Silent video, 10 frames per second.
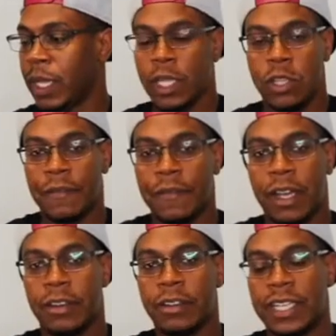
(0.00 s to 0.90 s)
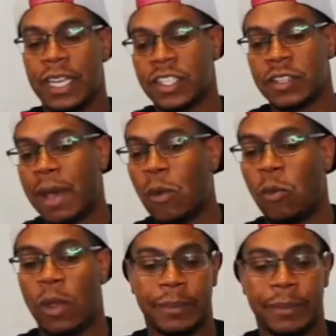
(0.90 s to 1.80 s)
You have to understand this about
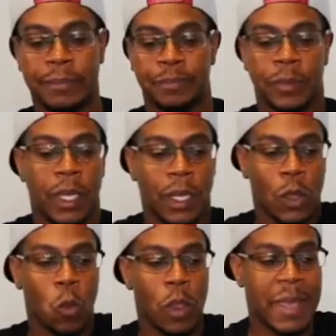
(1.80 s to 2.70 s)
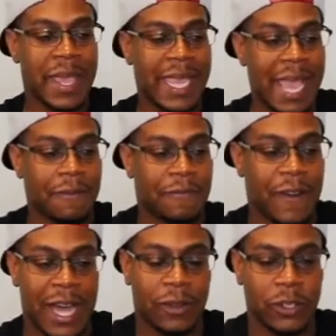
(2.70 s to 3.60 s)
women. Women can't
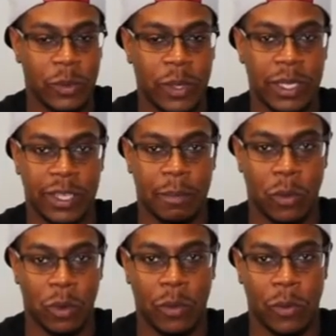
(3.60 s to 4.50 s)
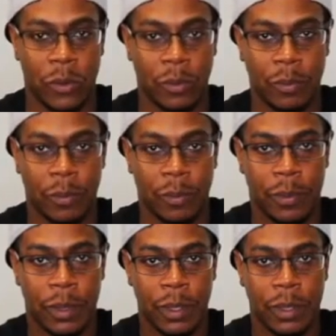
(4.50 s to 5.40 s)
follow you into the boardroom.
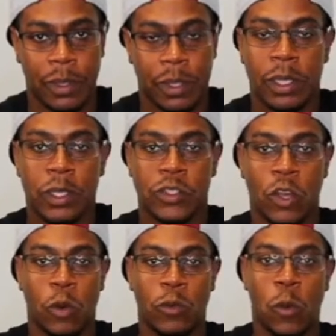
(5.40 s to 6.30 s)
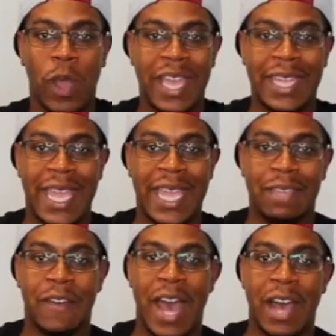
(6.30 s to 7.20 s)
So the way they
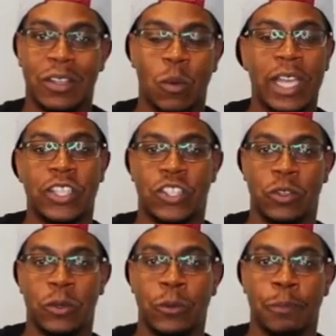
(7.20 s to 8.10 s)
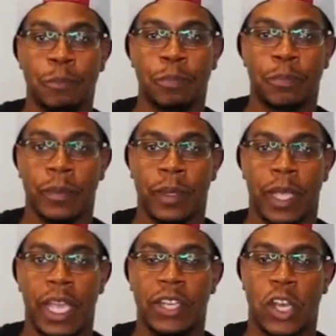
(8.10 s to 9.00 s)
evaluate you
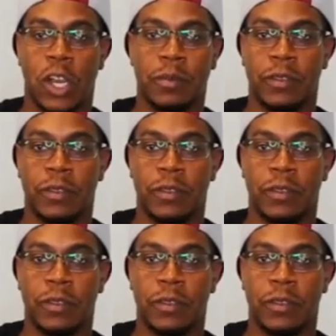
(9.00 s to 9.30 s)
in terms of